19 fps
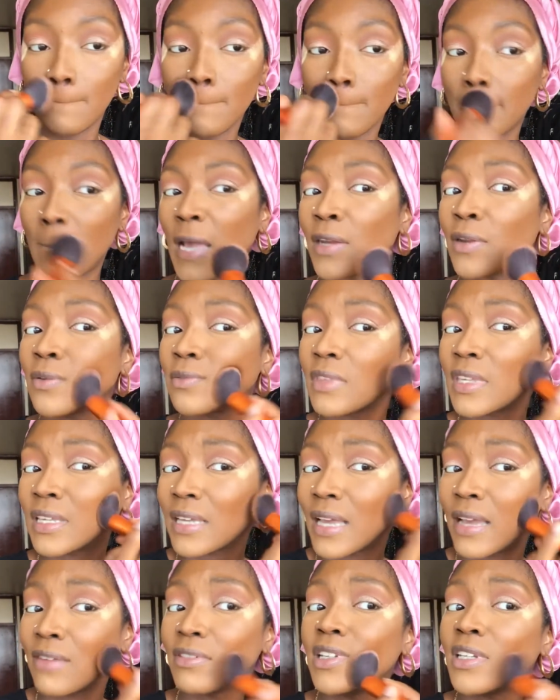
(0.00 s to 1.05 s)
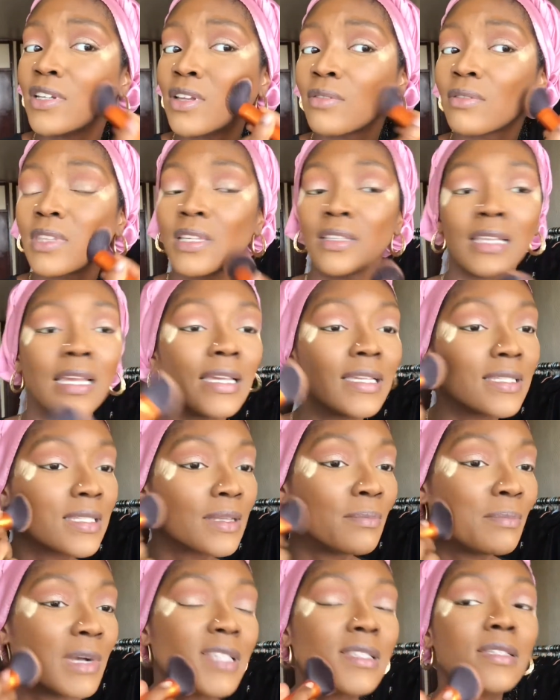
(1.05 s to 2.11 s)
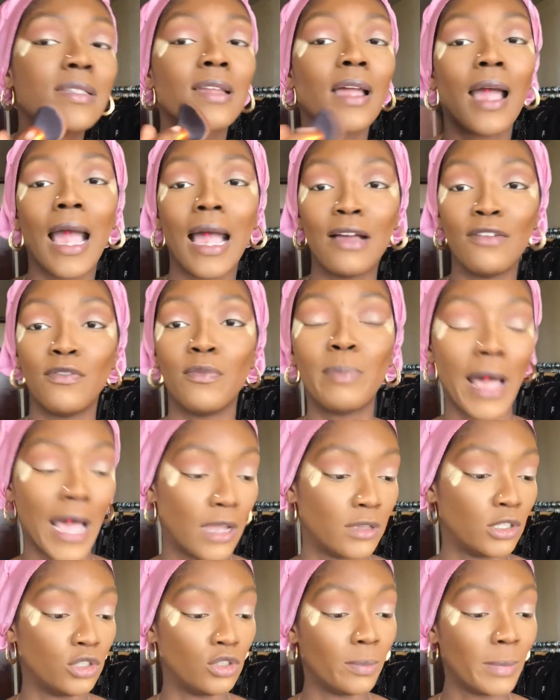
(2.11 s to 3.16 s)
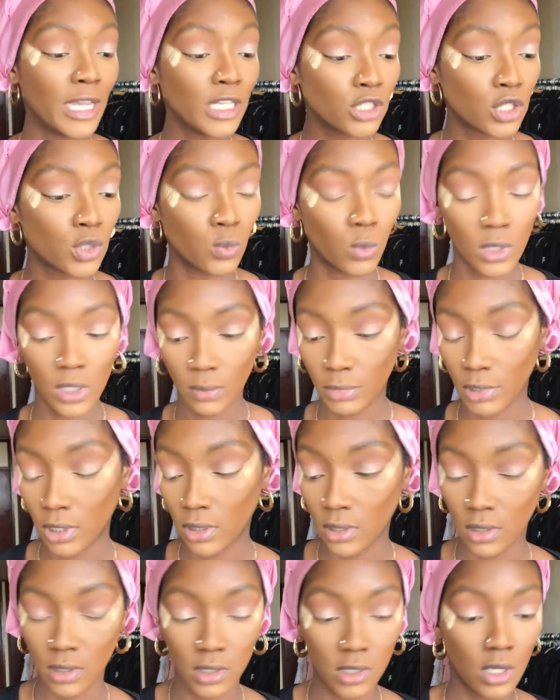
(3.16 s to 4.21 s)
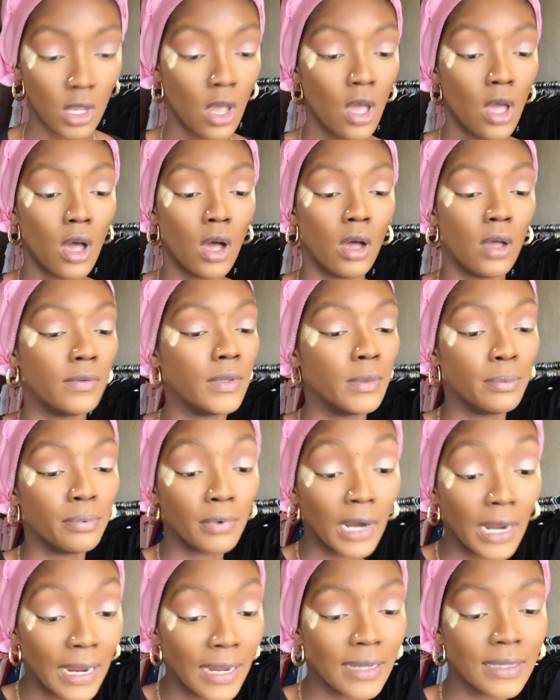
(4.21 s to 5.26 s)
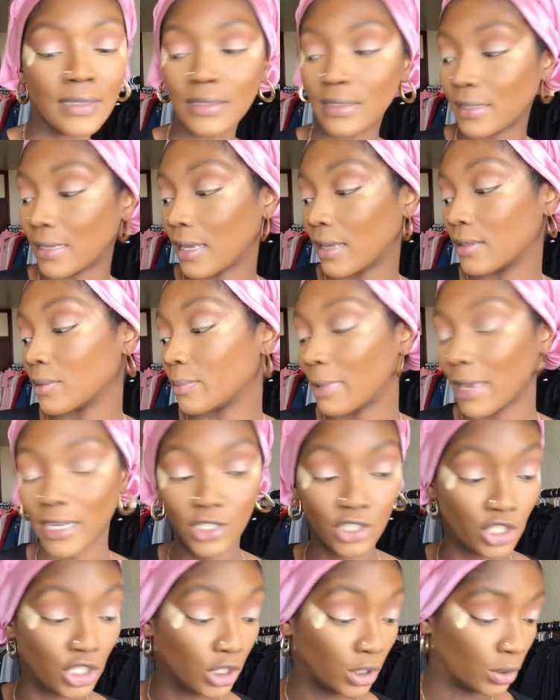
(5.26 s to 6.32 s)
I really don't think that it's a must-have powder. You may just want it because of the brand and how the packaging